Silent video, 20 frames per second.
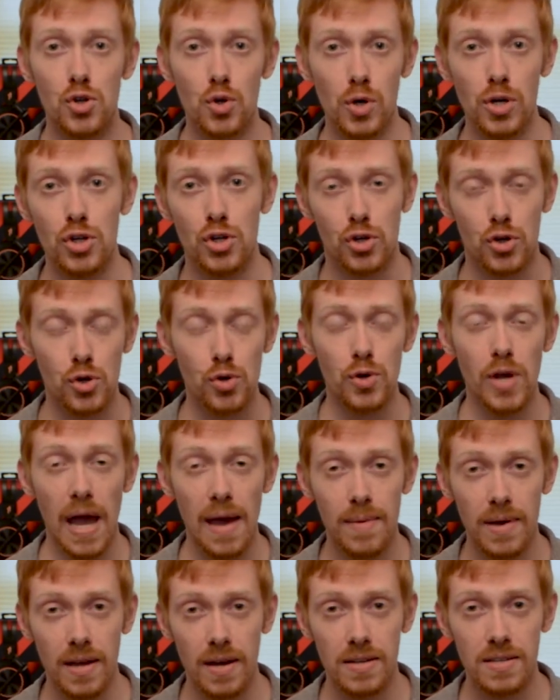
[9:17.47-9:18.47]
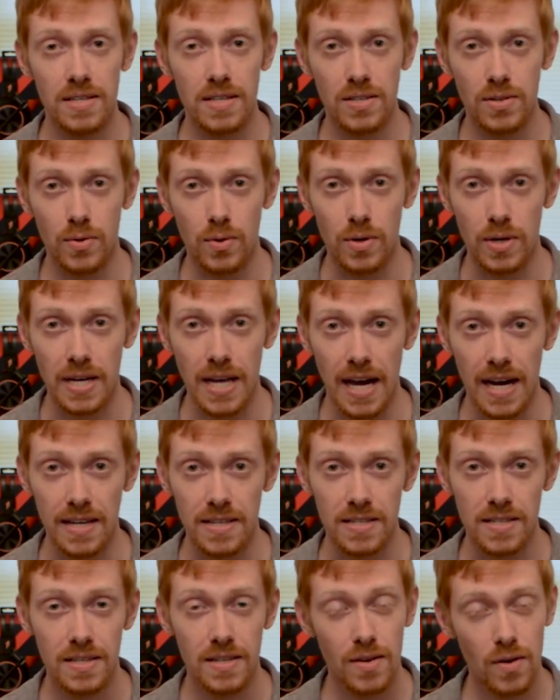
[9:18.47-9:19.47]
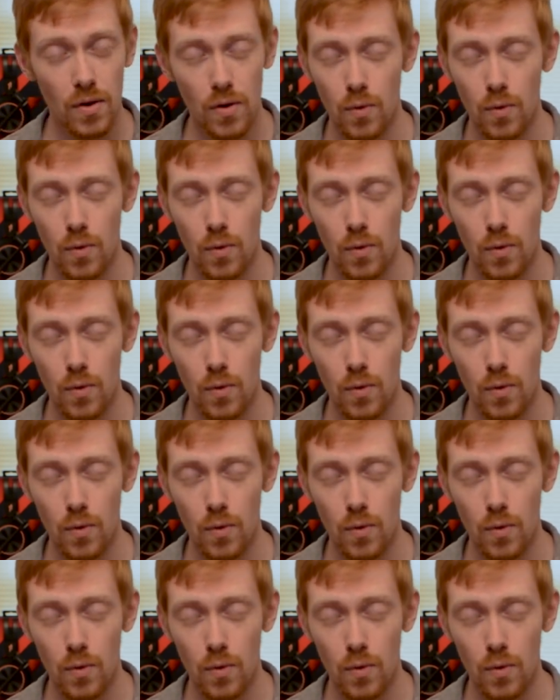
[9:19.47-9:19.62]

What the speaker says: join TRUgaming on Discord, guys.